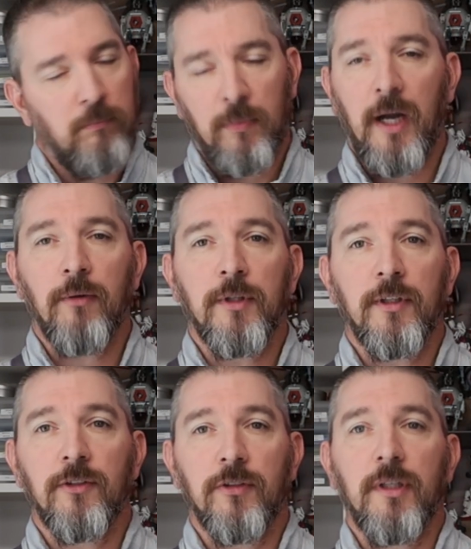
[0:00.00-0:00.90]
Byron
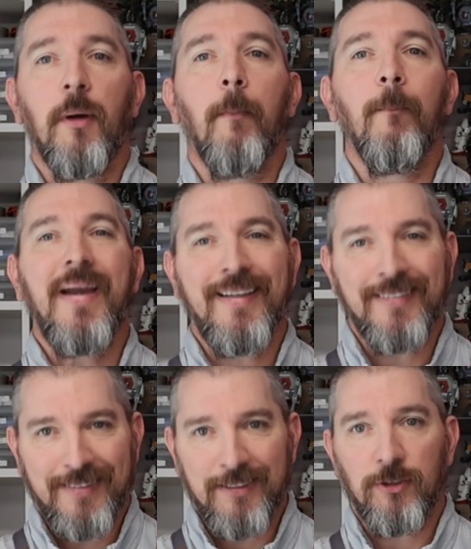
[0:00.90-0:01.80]
does an
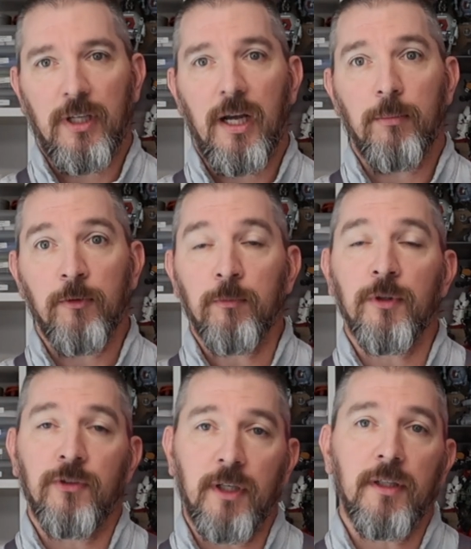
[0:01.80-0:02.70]
amazing job of
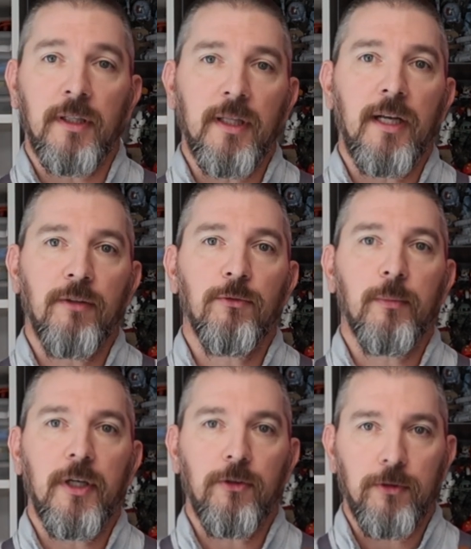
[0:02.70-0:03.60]
presenting that
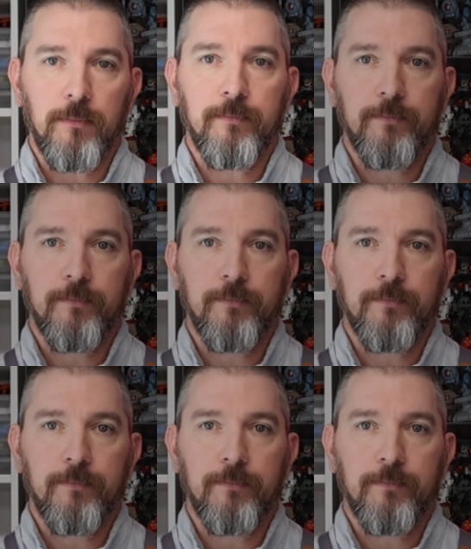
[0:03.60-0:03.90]
information.